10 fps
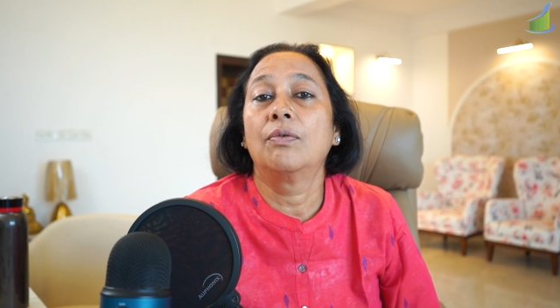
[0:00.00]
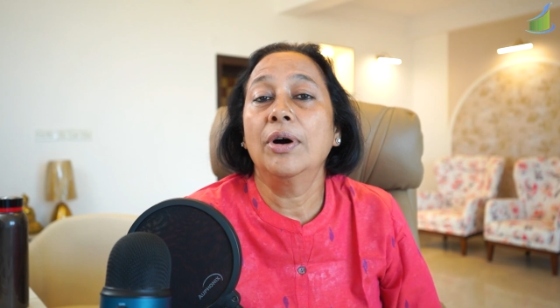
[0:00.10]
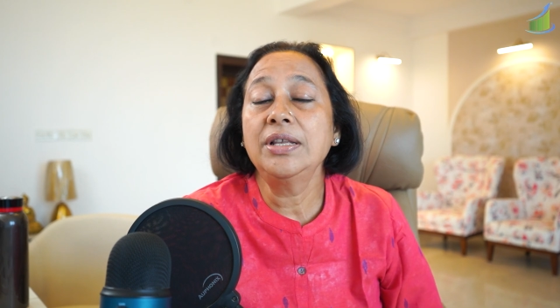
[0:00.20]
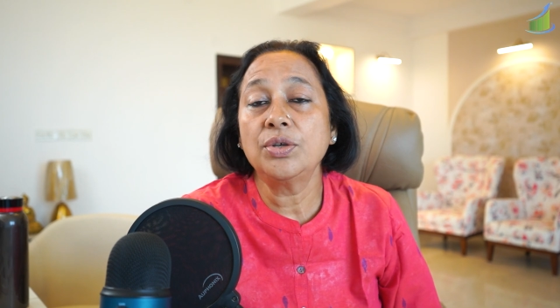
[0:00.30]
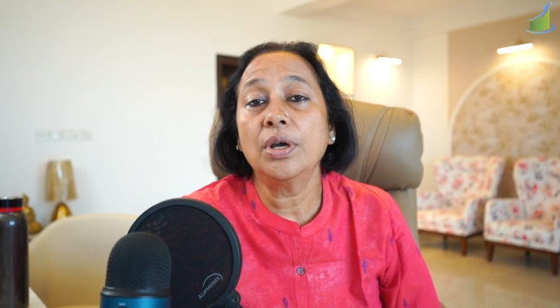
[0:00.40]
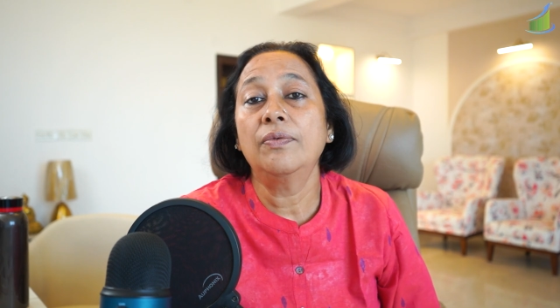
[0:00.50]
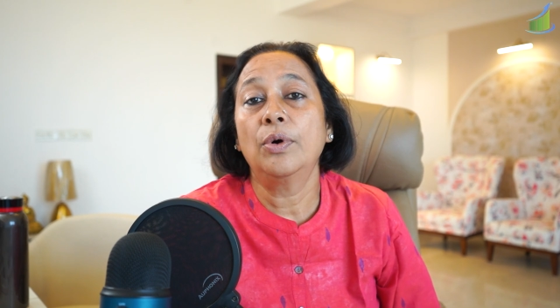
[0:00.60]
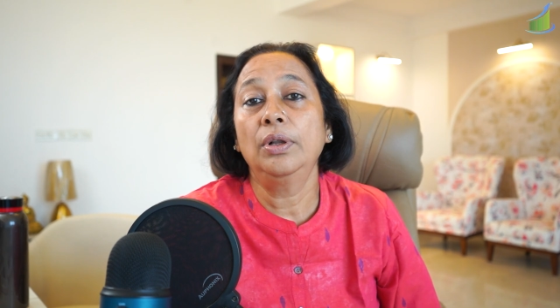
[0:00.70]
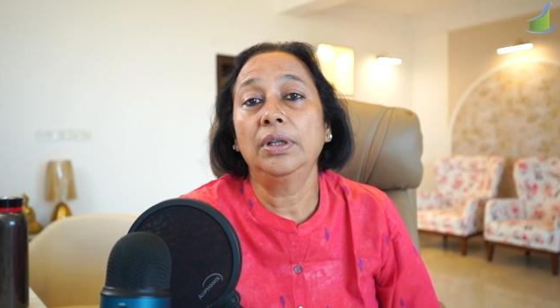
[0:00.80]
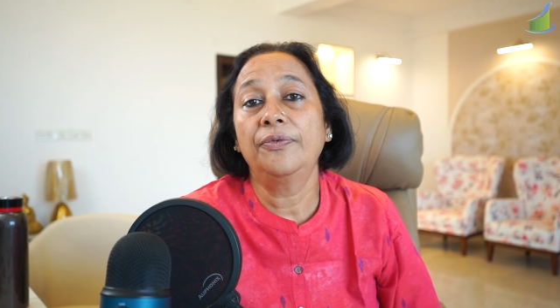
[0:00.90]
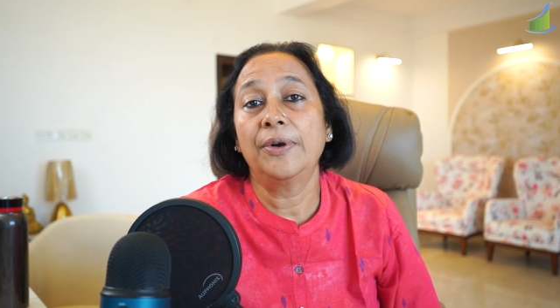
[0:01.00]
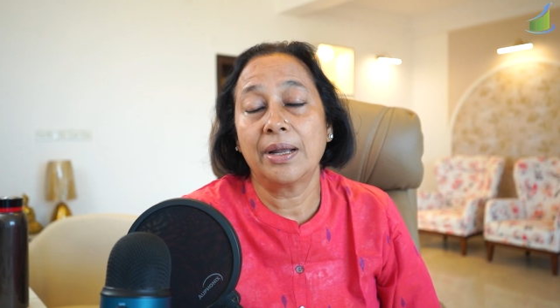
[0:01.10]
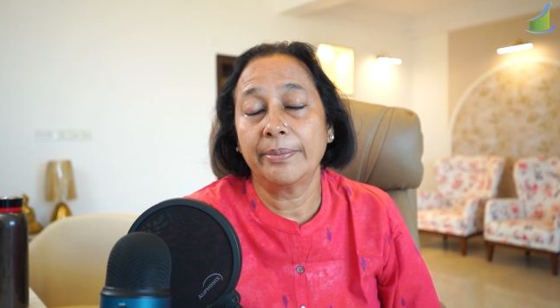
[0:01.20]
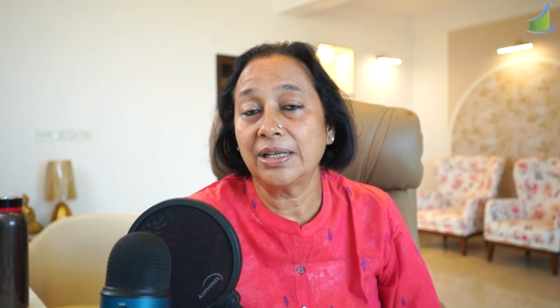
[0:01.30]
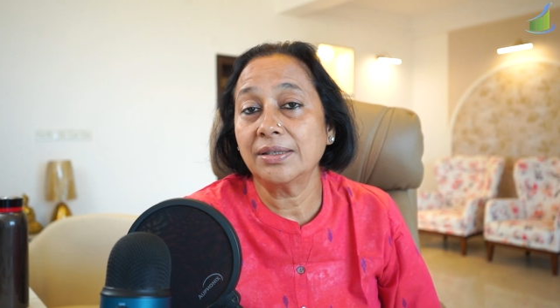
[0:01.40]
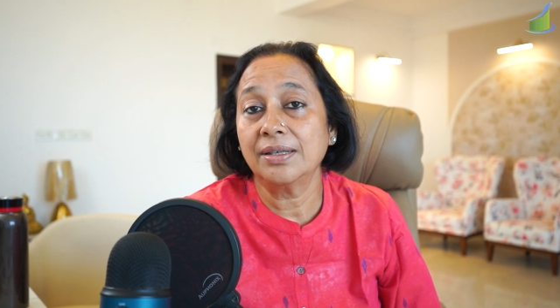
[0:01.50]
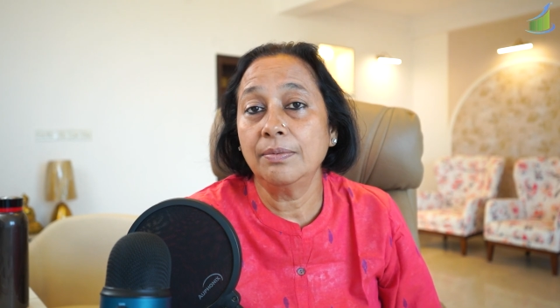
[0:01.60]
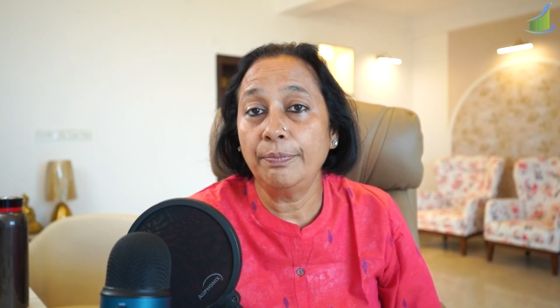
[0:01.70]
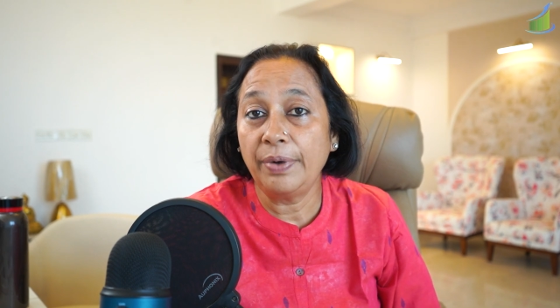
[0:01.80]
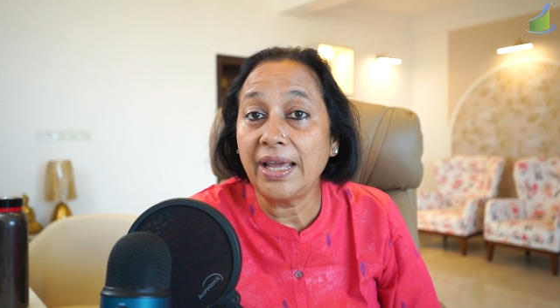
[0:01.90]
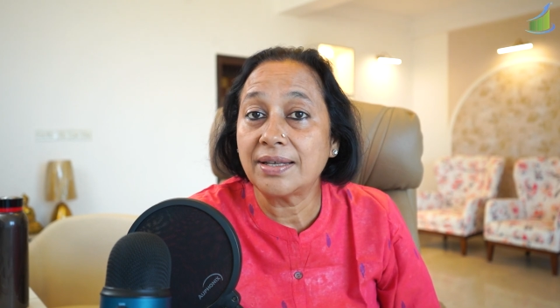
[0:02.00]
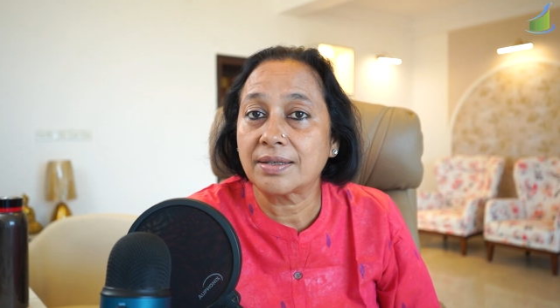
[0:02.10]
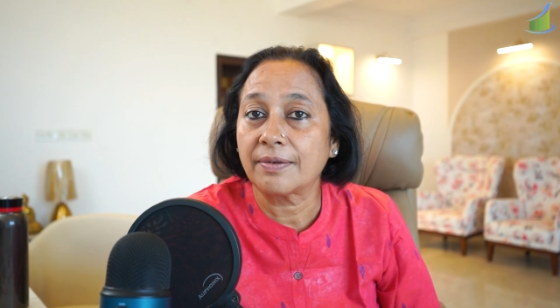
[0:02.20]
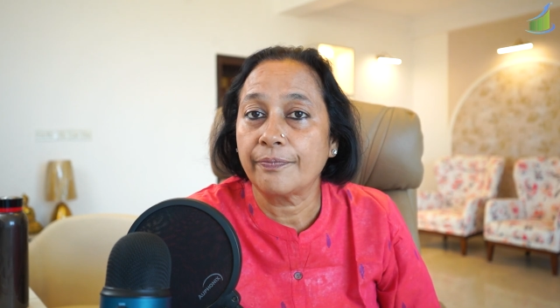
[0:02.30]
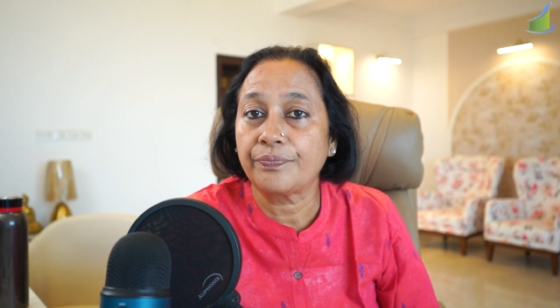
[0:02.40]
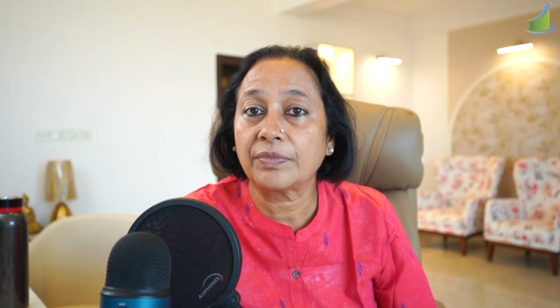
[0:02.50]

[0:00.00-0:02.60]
Once you have all the fundamentals in place,